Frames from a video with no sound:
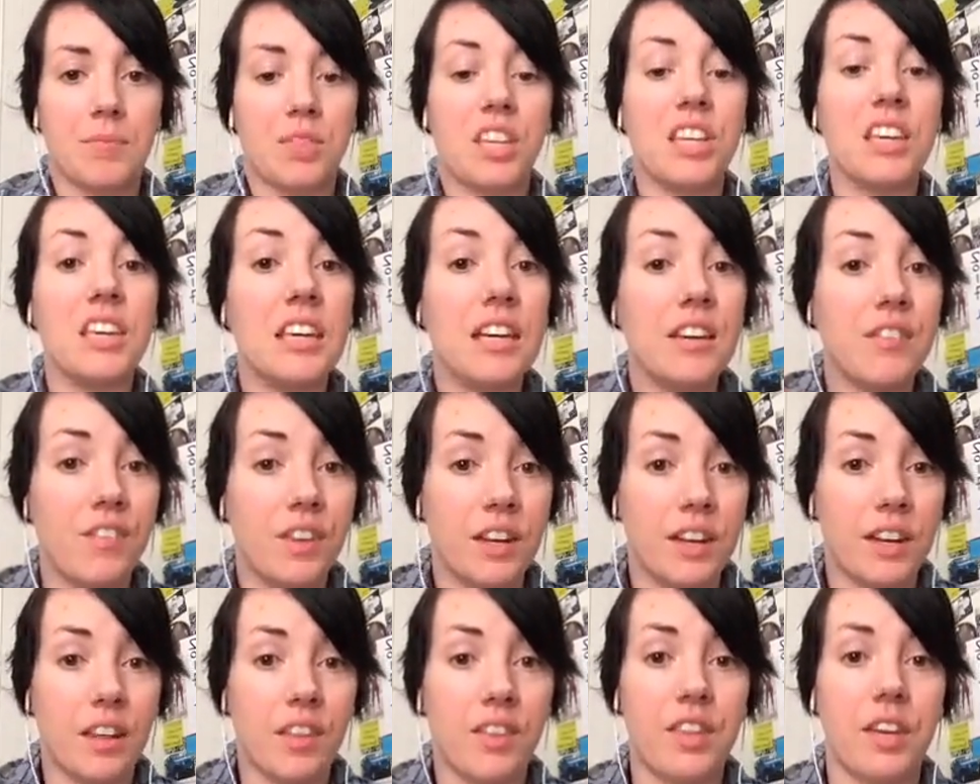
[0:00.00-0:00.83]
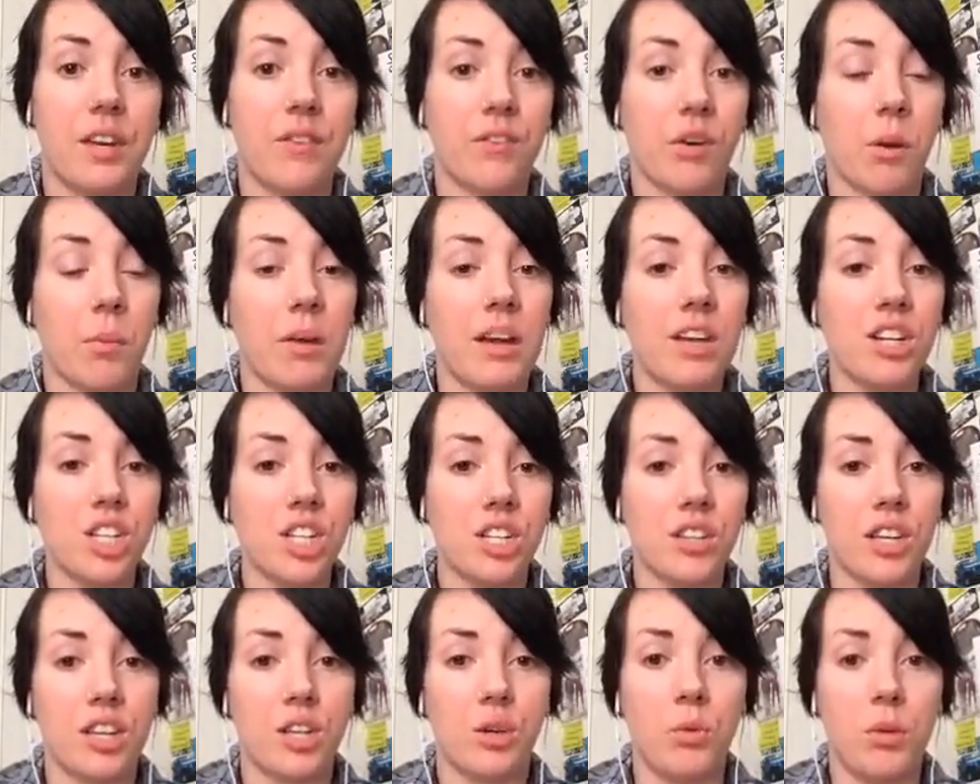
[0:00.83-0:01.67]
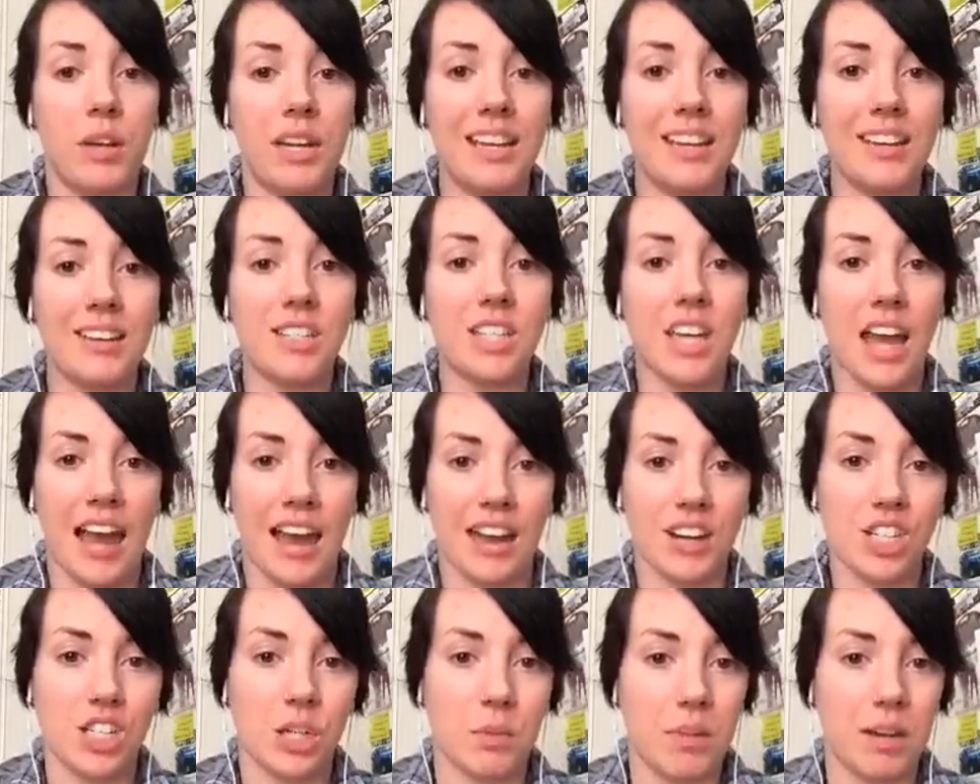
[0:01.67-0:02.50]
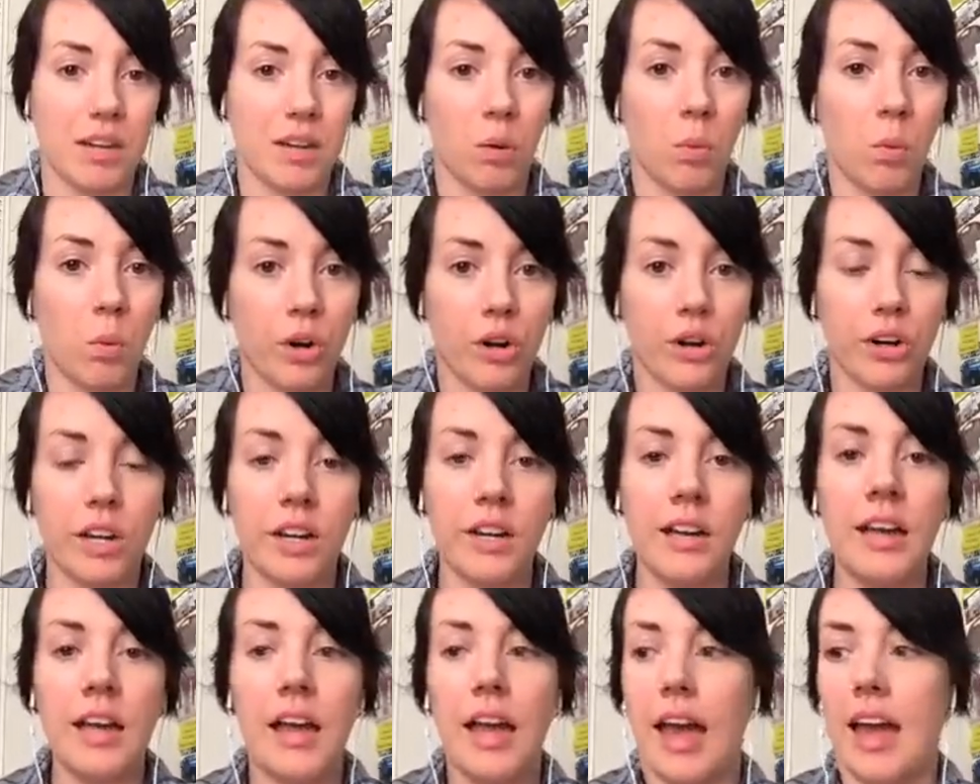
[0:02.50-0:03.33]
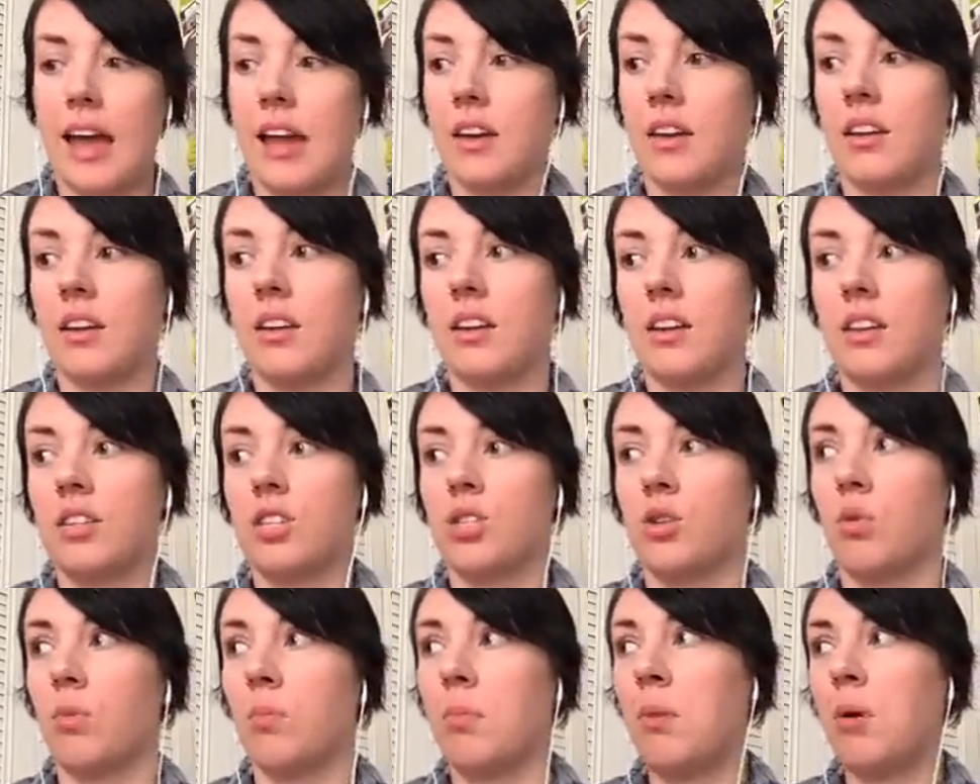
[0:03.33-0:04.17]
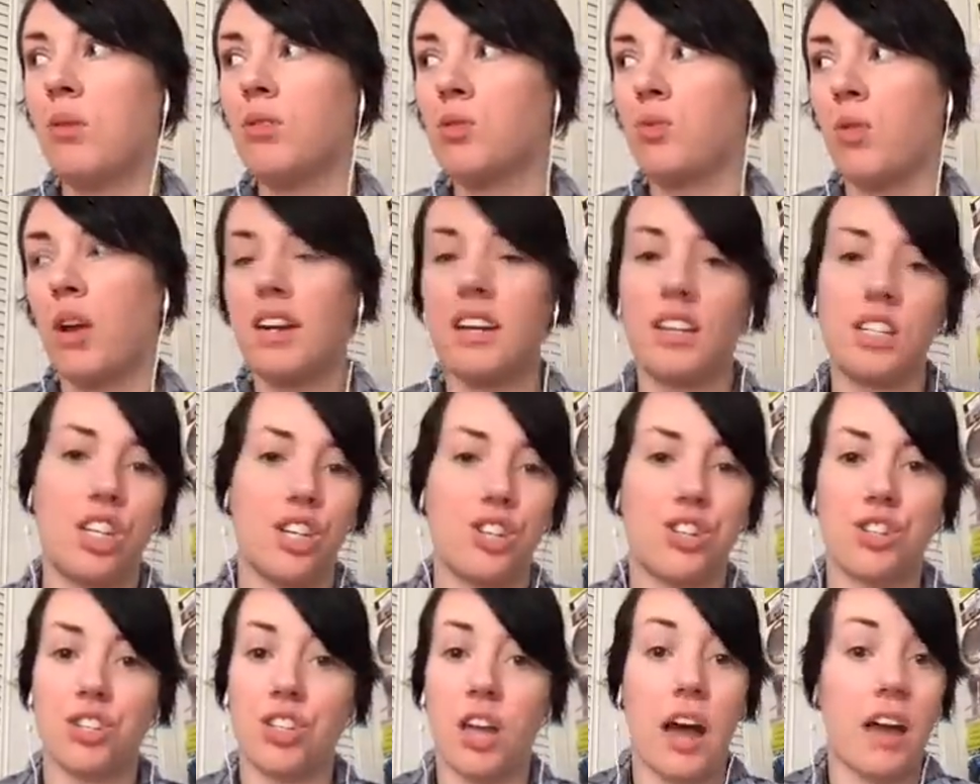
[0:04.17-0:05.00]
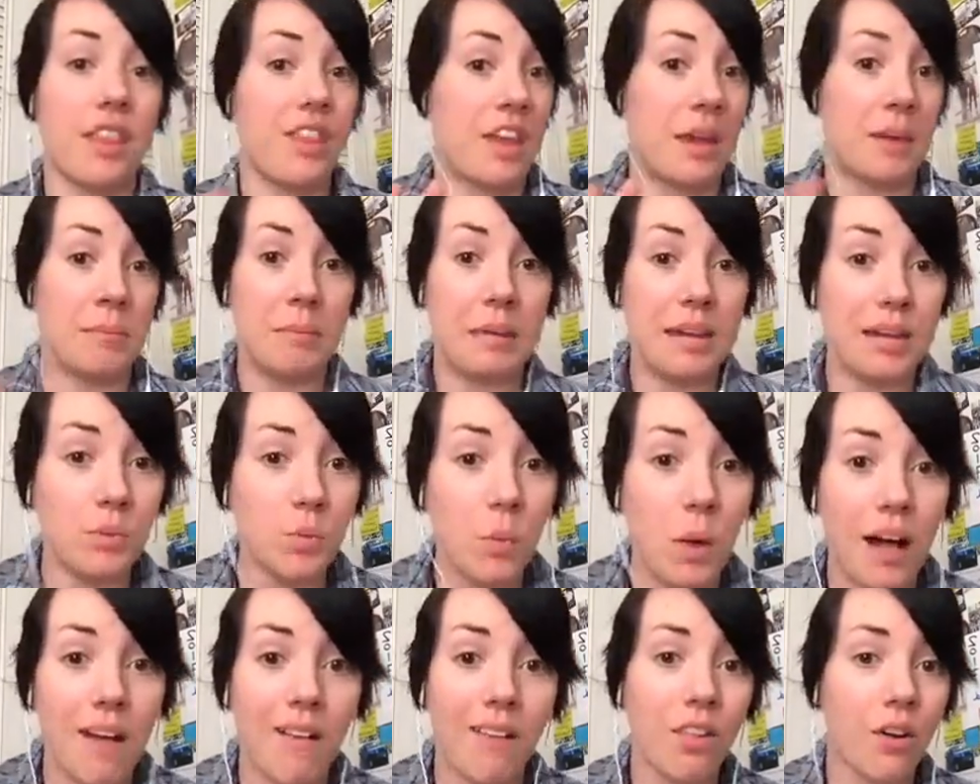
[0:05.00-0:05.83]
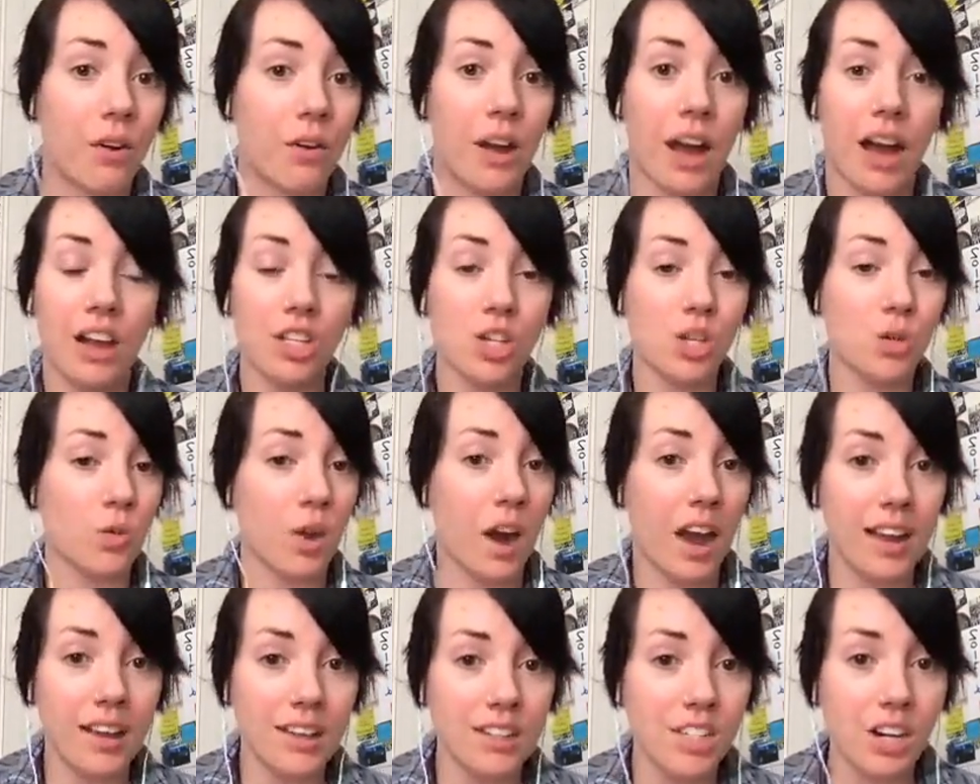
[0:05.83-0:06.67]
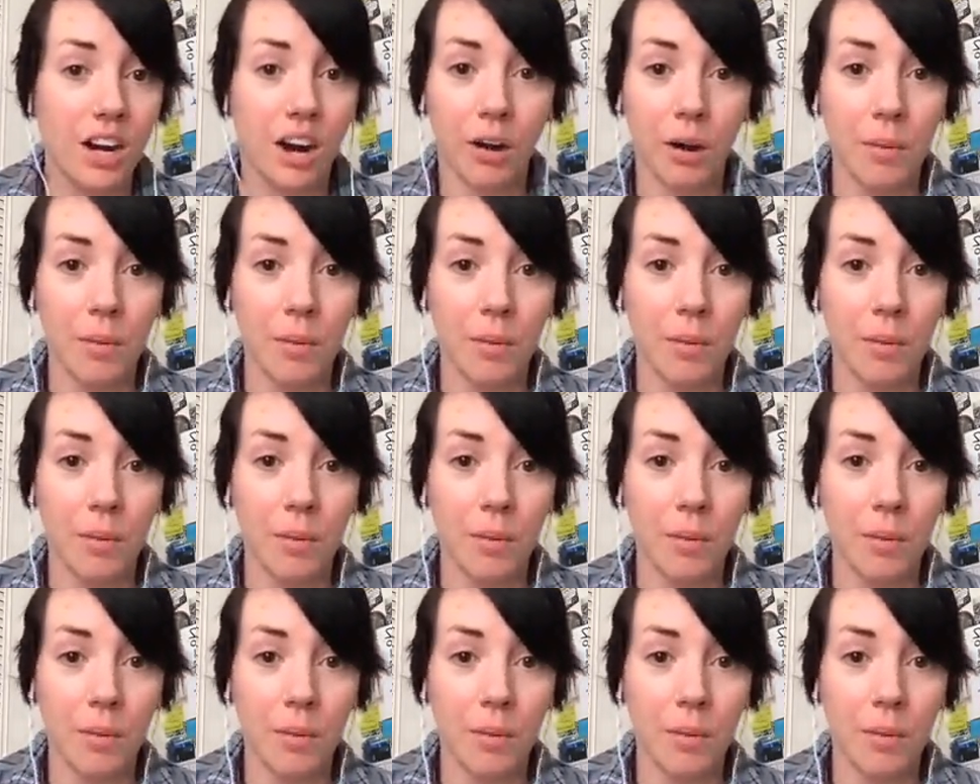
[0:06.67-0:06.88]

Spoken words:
given the information that you need to actually make it work. And so most writing teachers, they mean well. They're not trying to harm